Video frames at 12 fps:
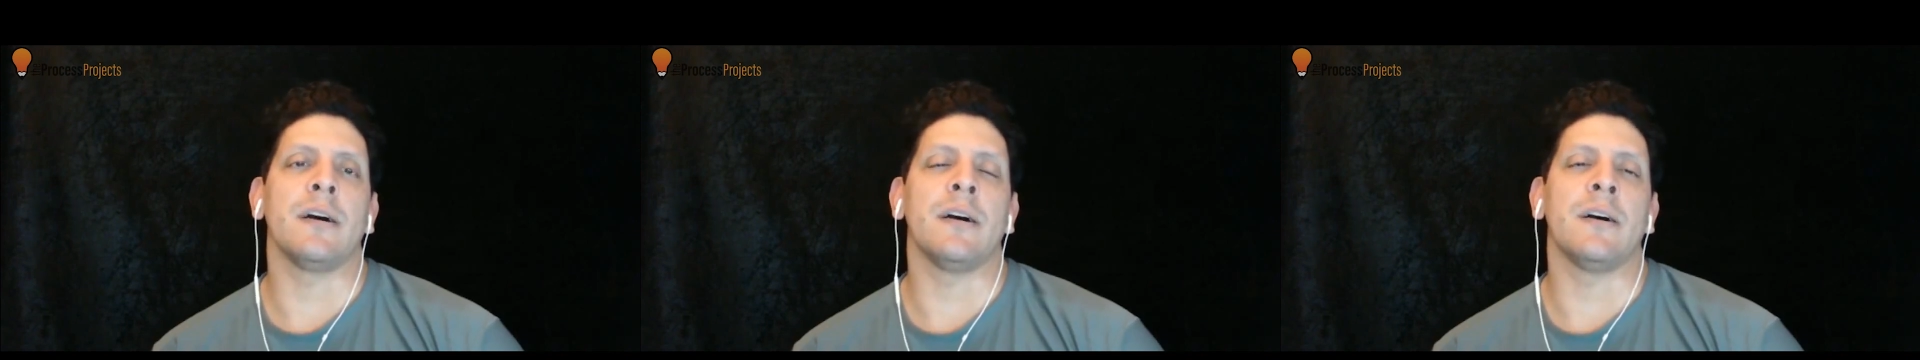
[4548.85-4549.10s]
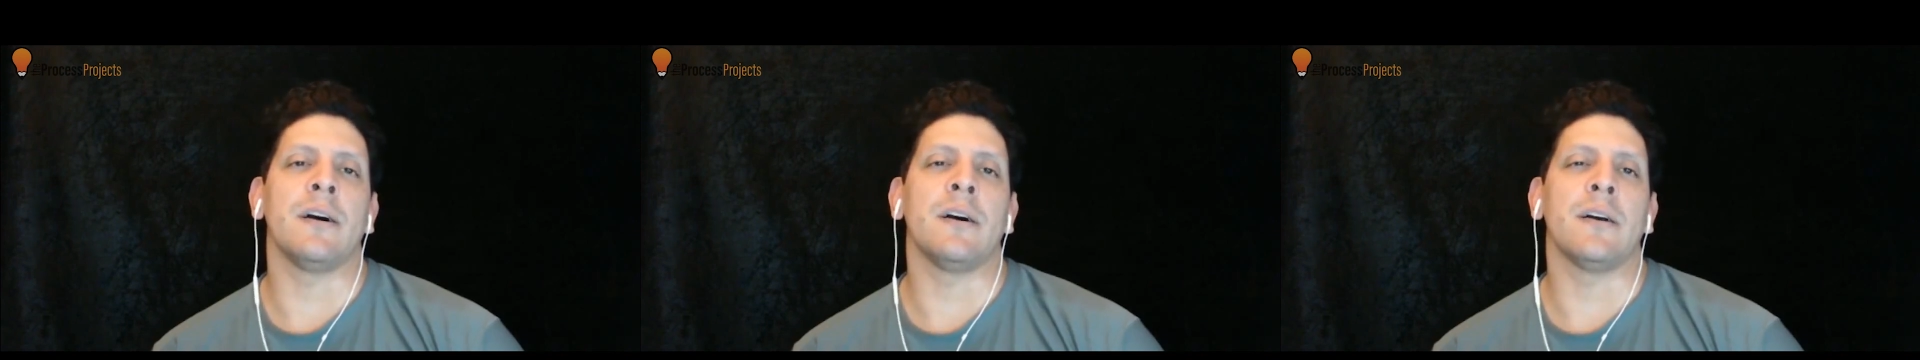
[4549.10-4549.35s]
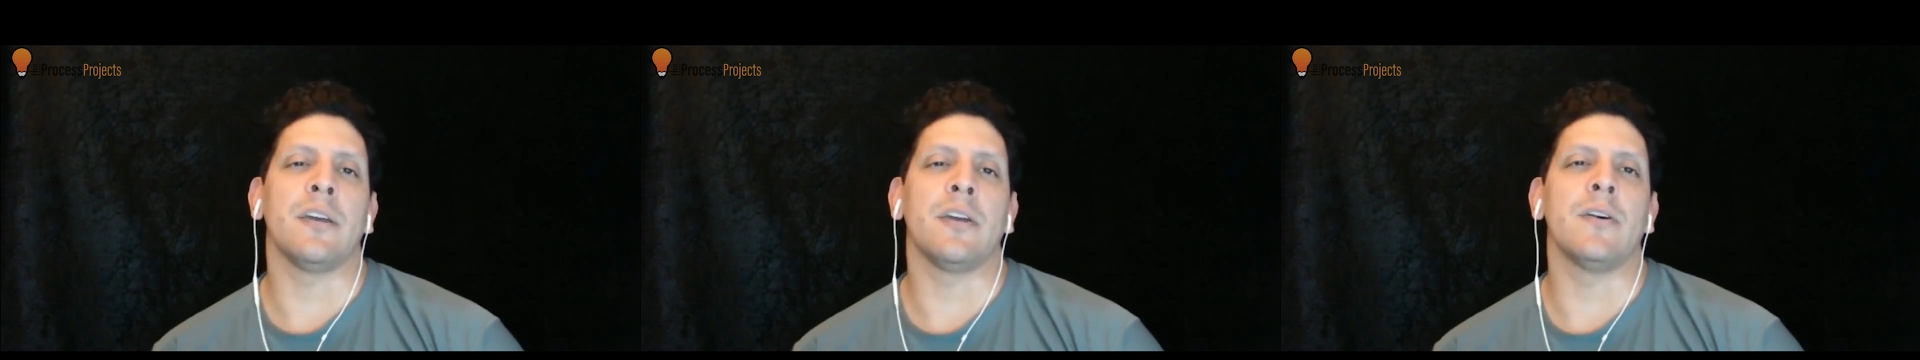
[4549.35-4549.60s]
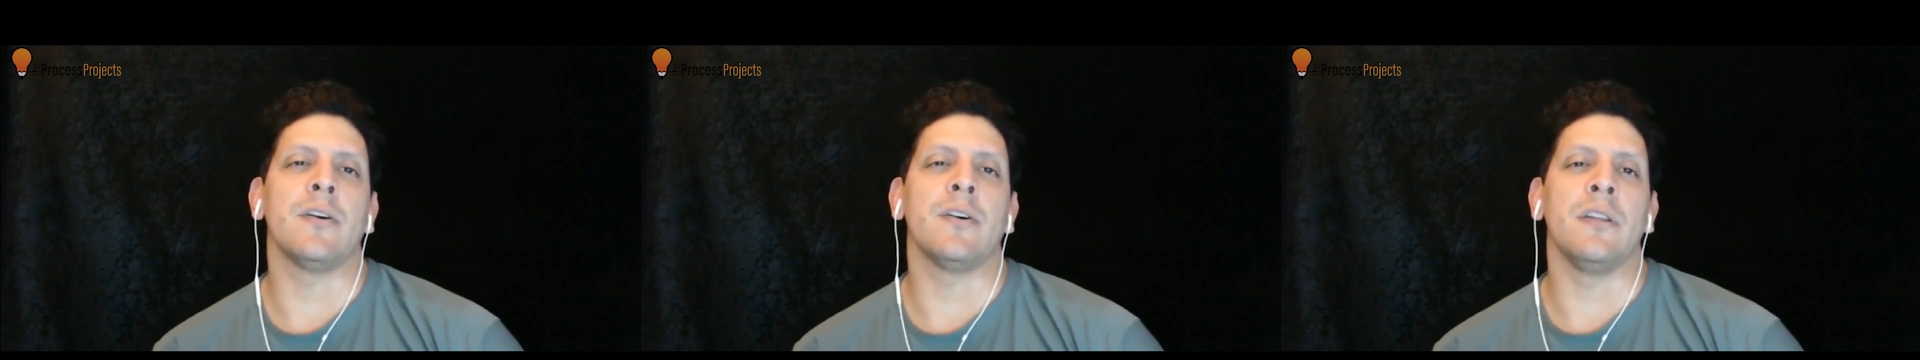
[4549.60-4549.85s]
a
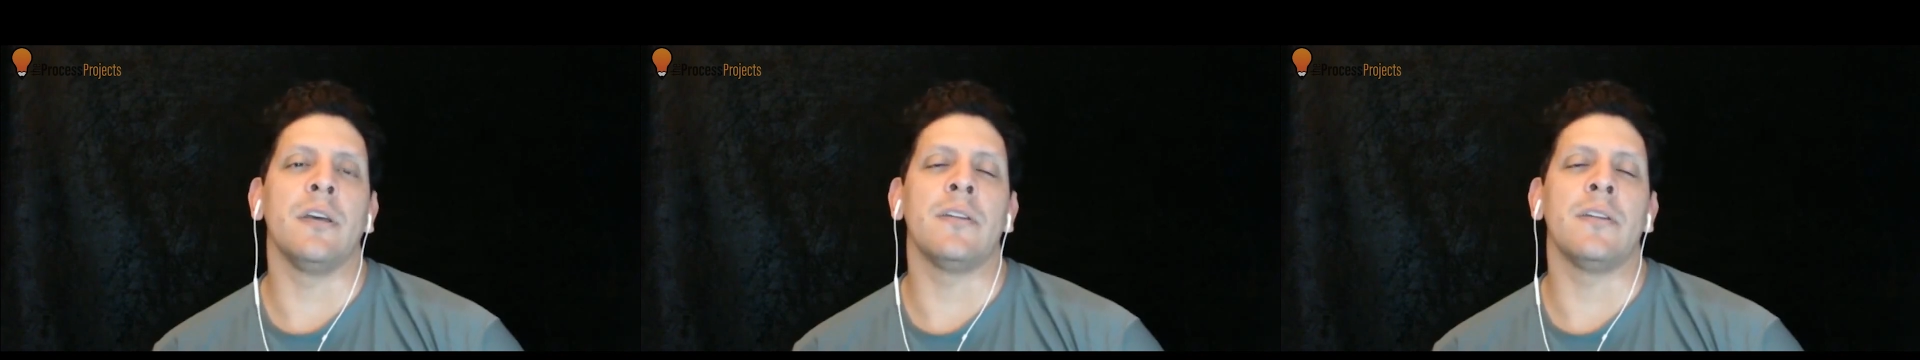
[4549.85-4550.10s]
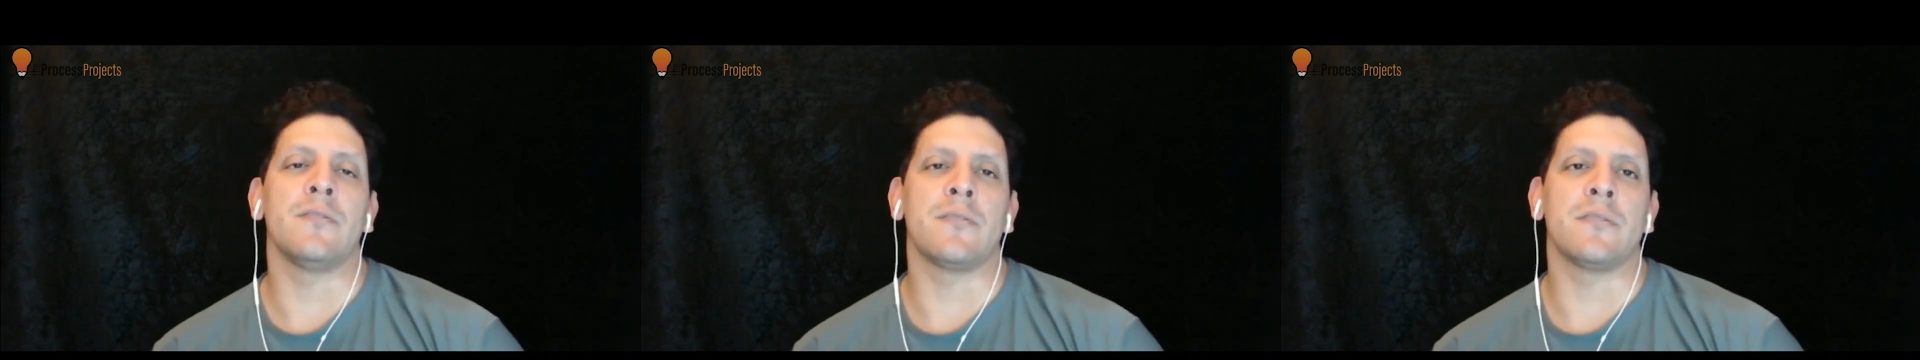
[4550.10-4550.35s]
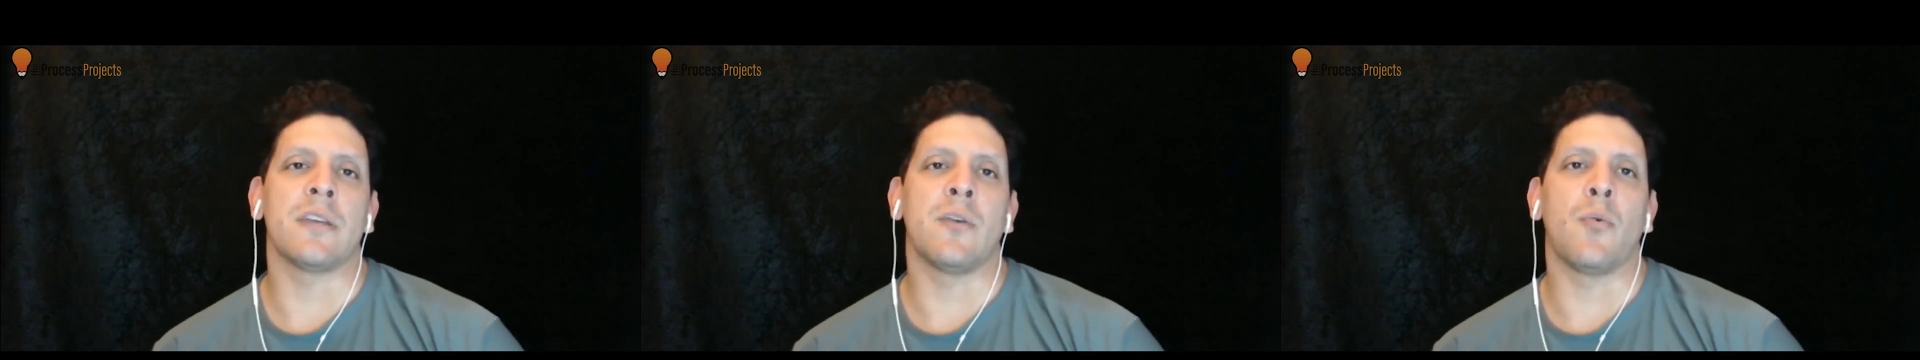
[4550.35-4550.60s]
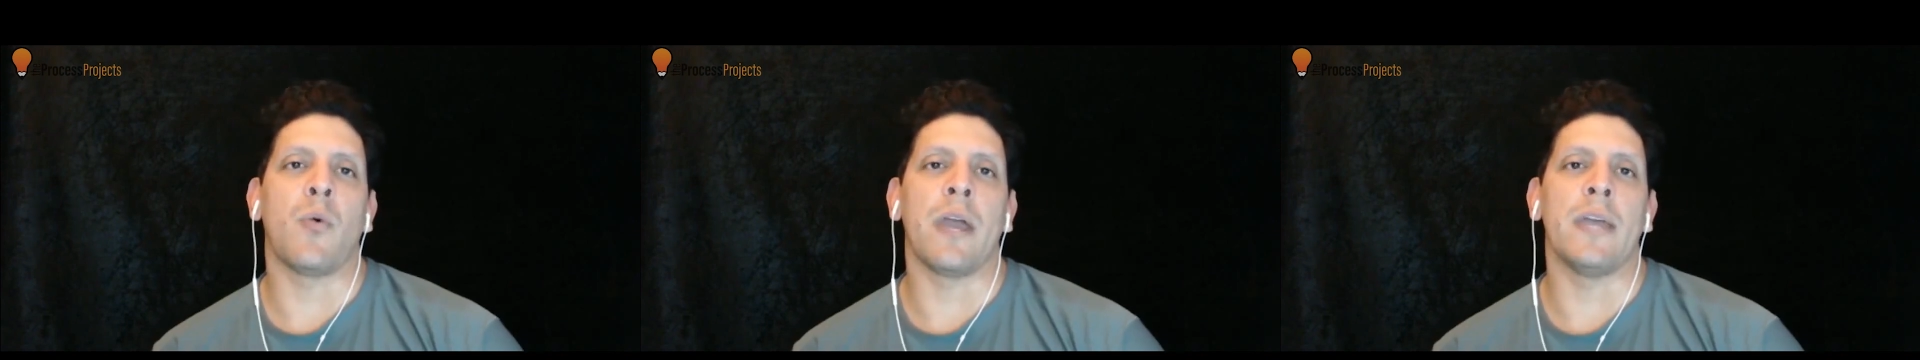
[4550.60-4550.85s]
good, interesting
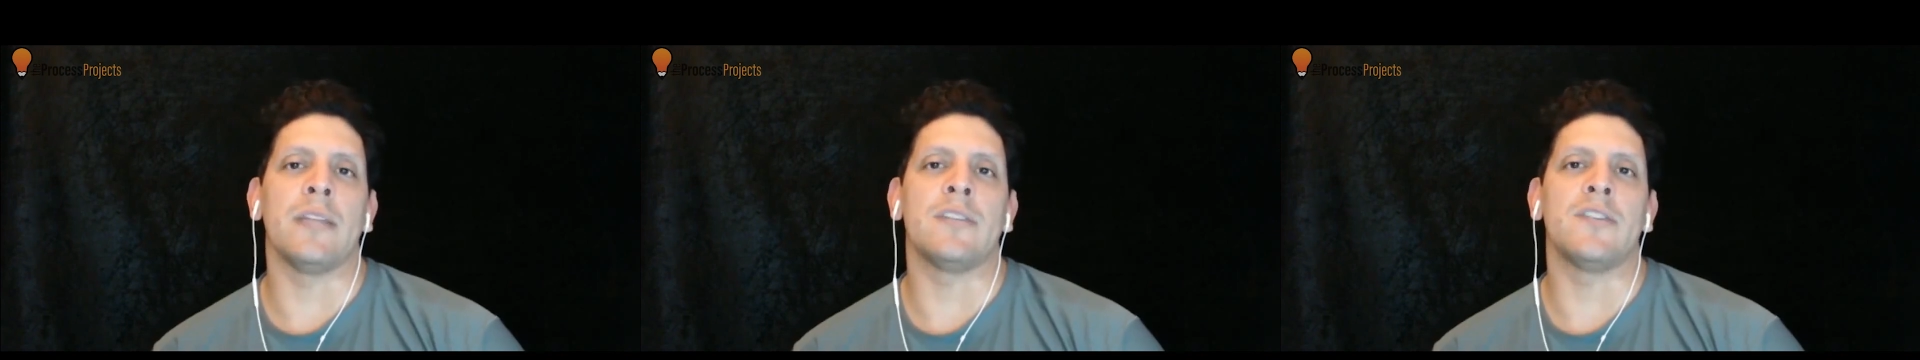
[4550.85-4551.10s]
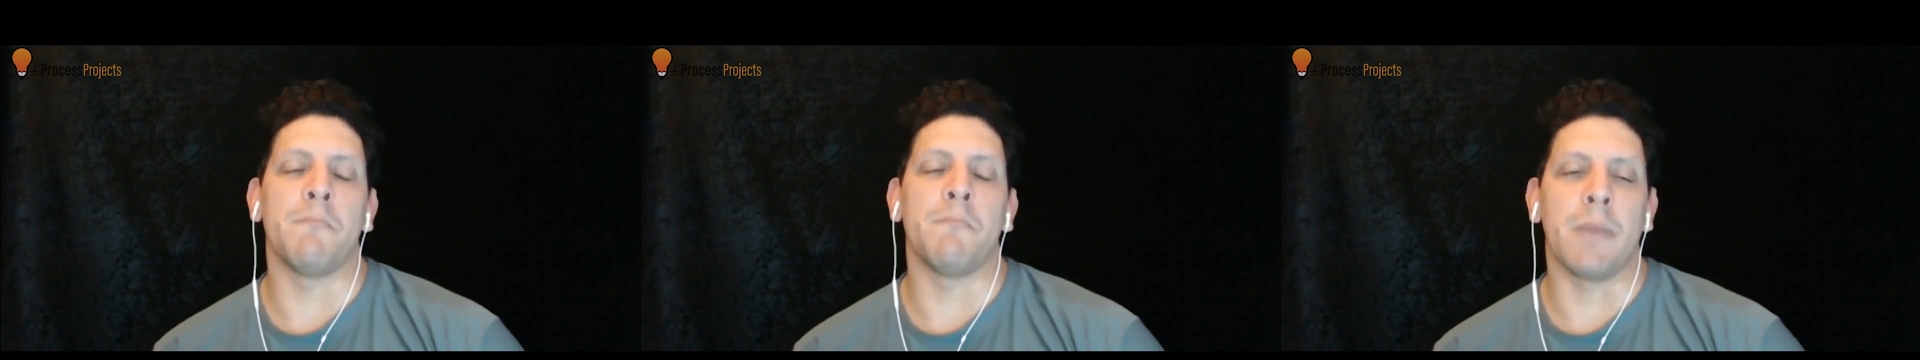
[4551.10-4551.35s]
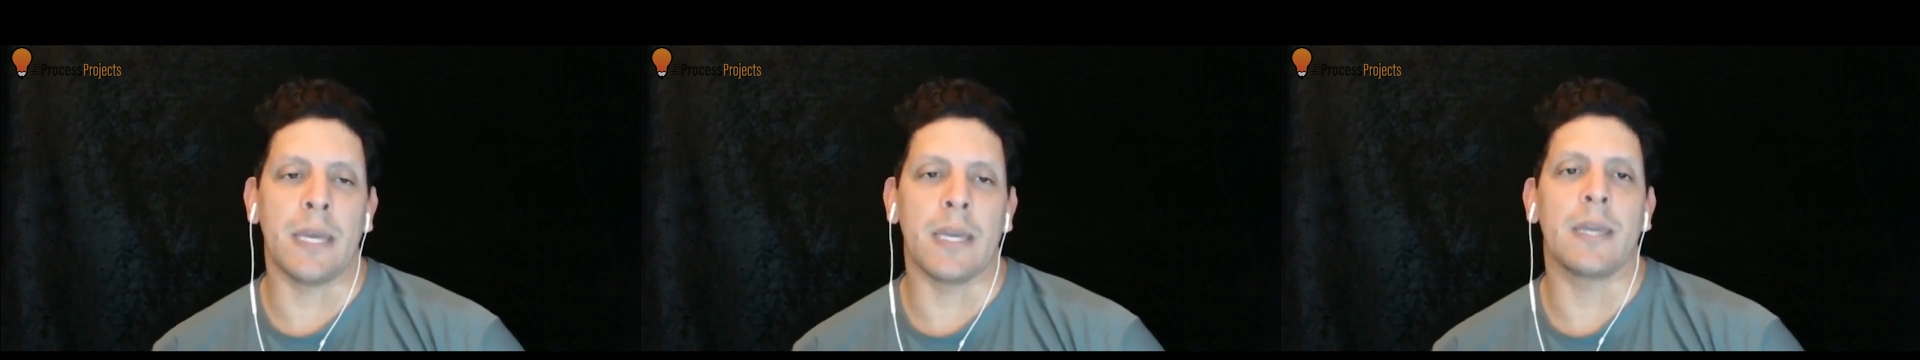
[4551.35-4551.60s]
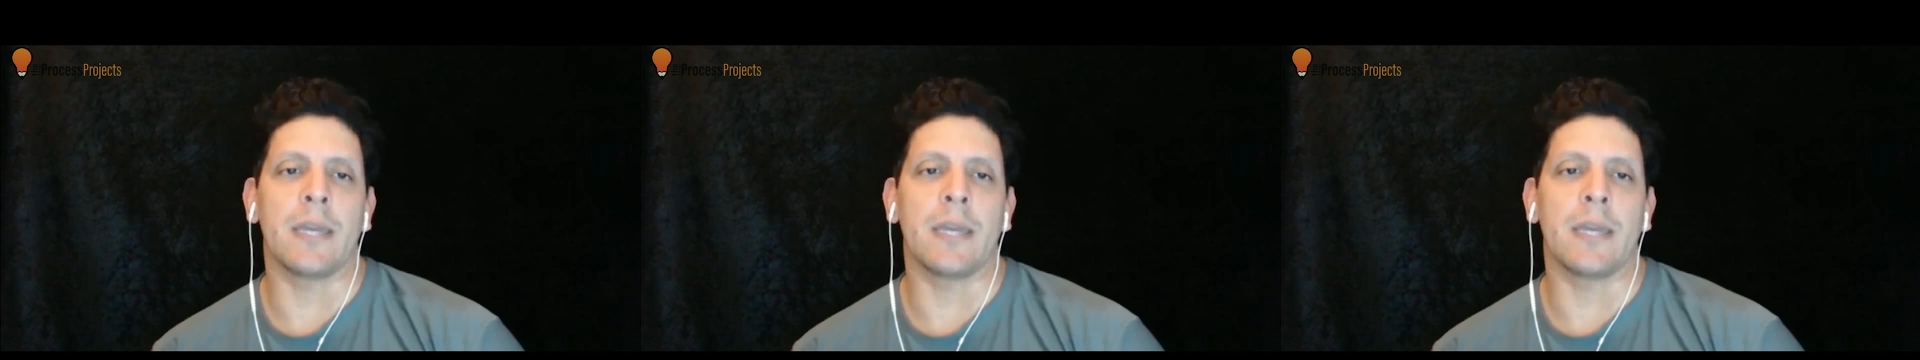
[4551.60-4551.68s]
way to make